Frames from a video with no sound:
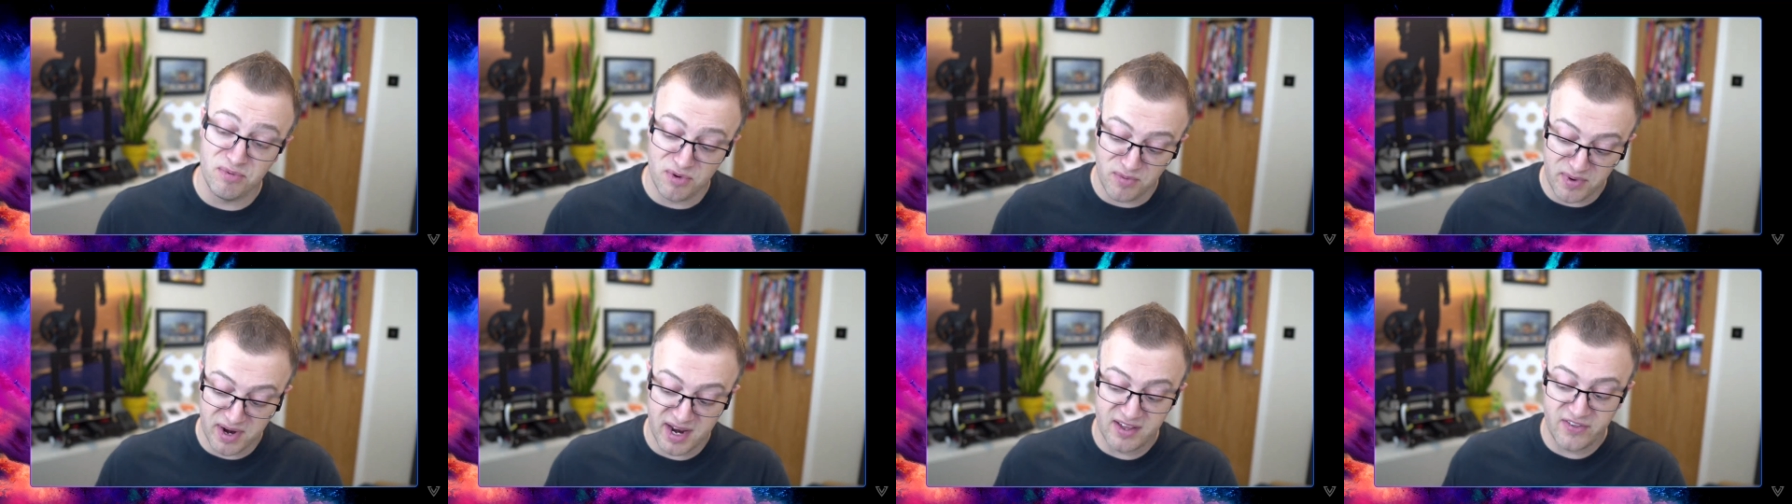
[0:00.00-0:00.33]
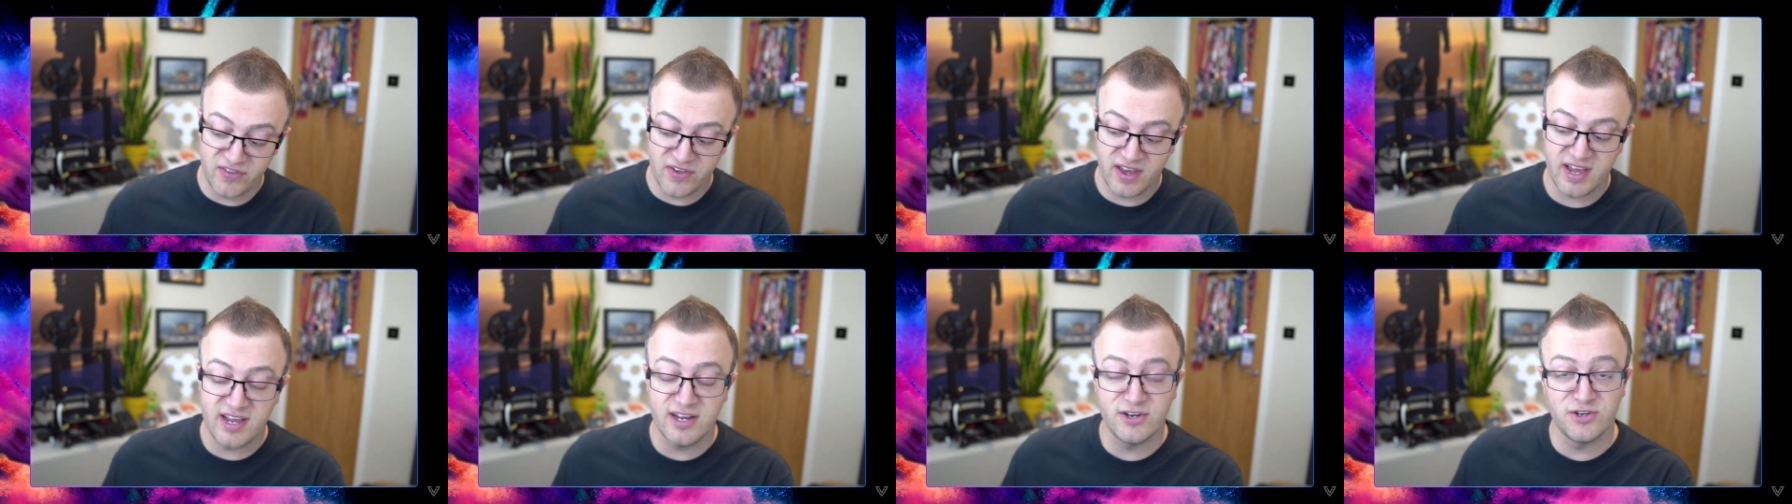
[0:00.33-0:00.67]
But when I
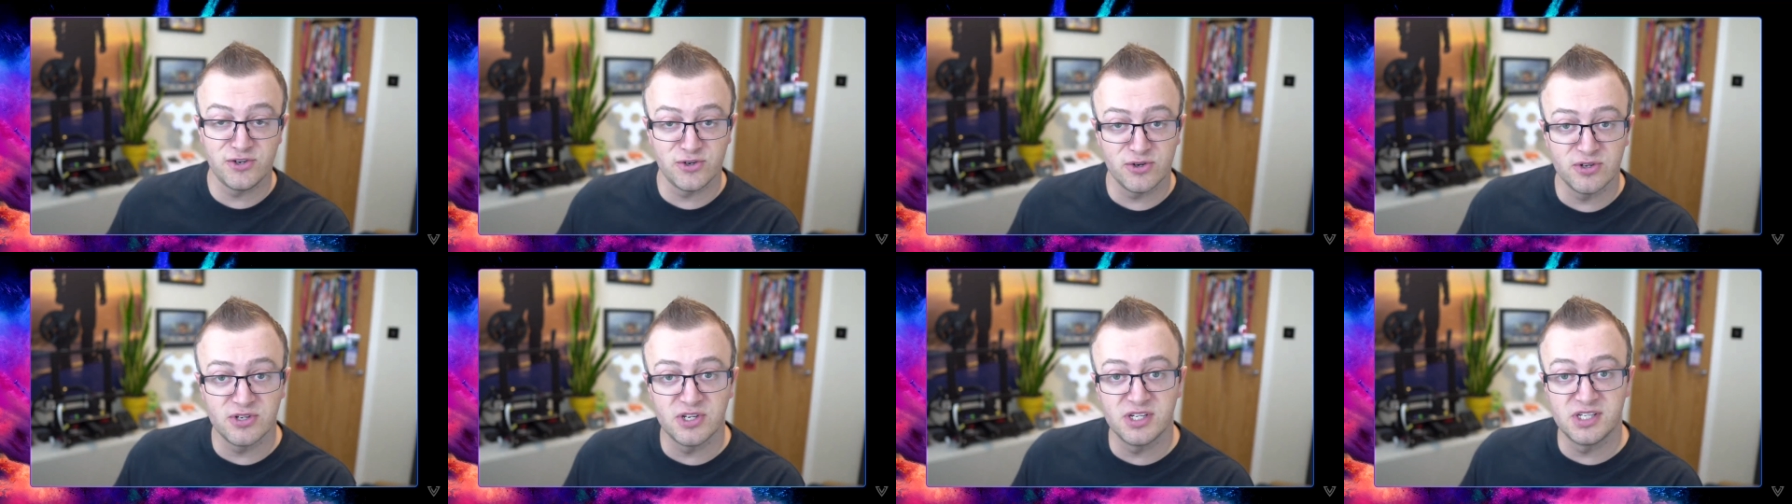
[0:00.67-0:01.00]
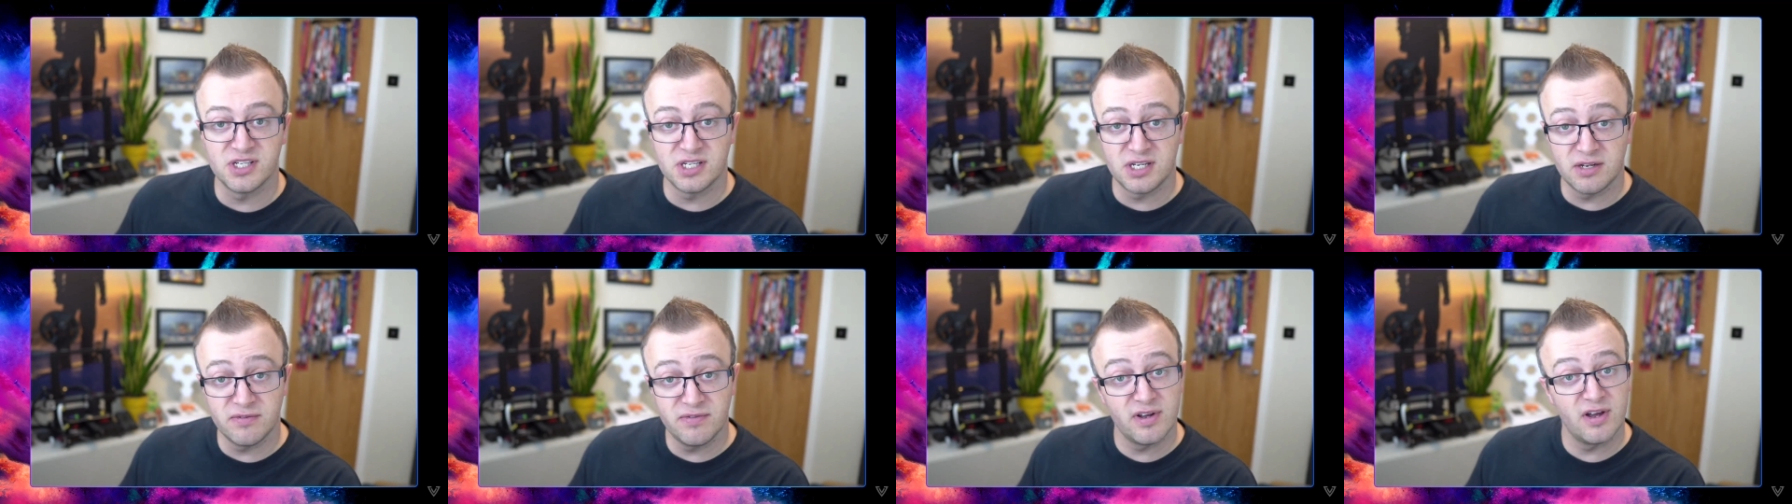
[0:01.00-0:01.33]
say shorter
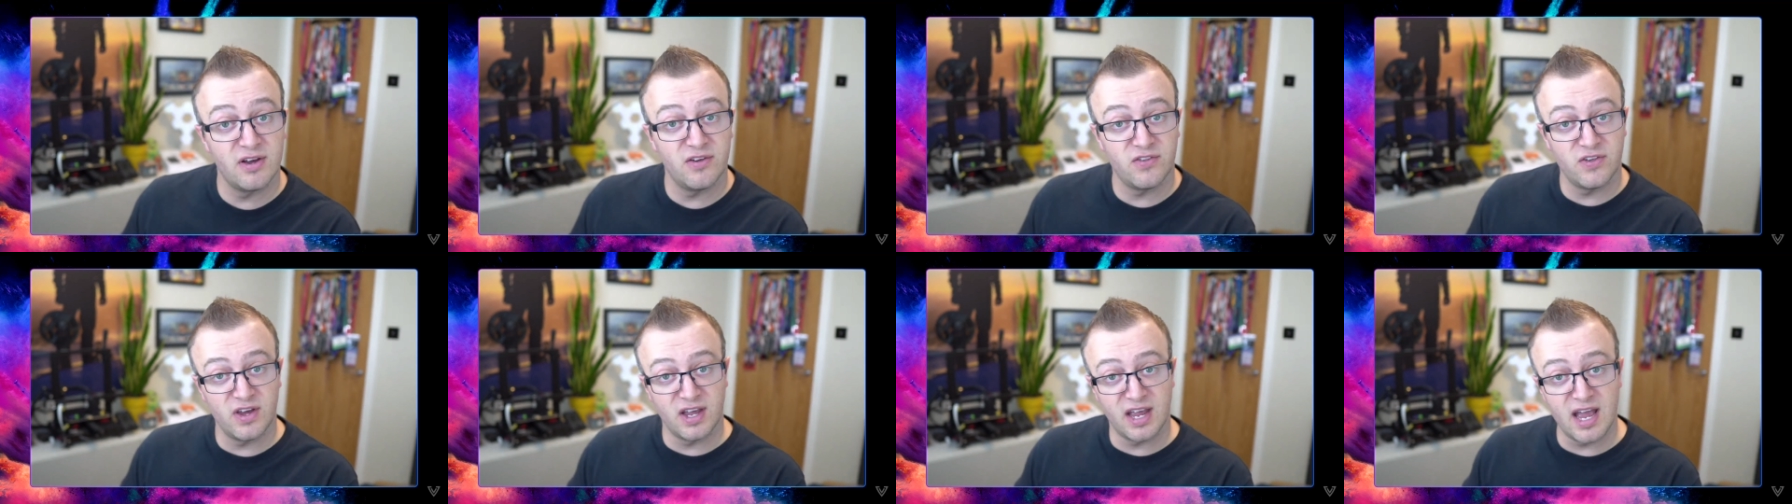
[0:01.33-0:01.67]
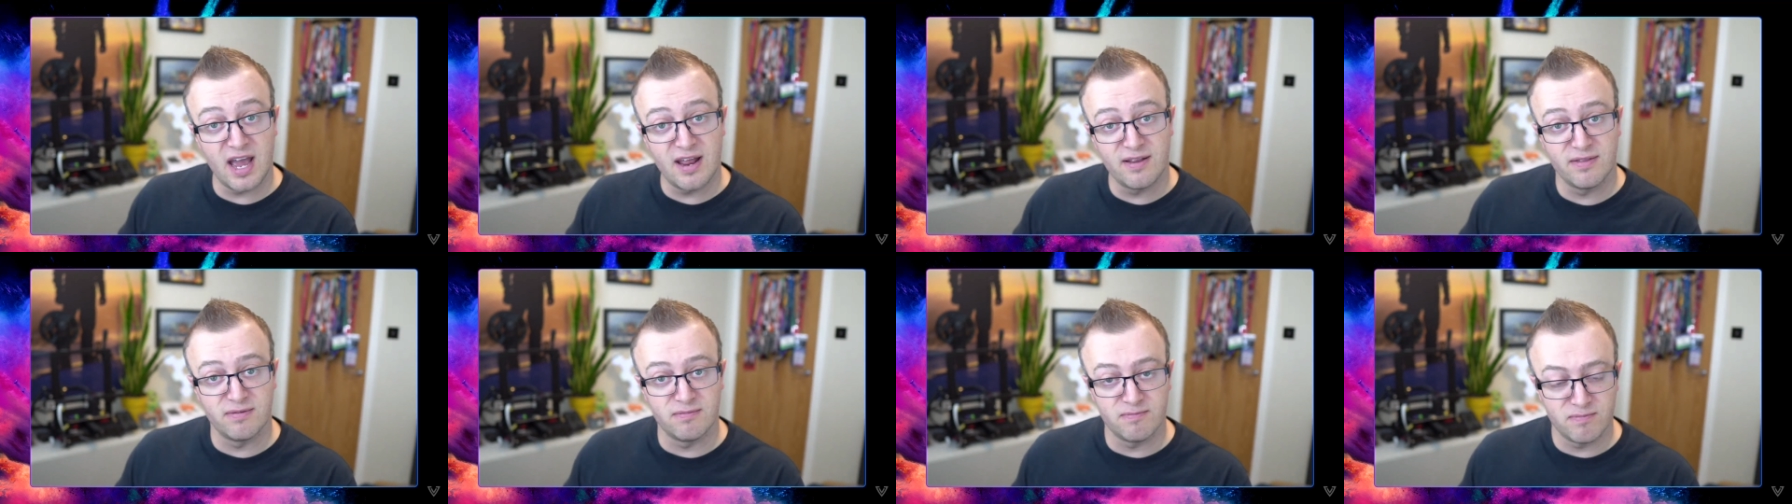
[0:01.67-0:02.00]
certificates,
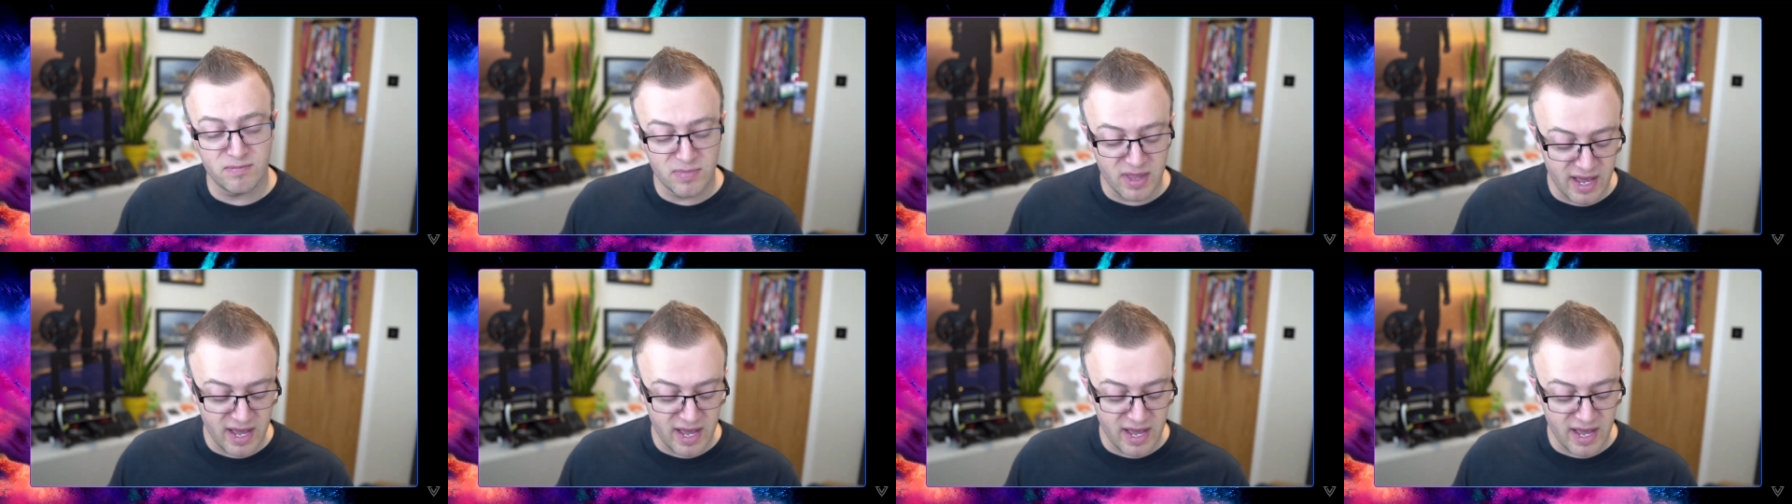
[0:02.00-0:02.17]
again,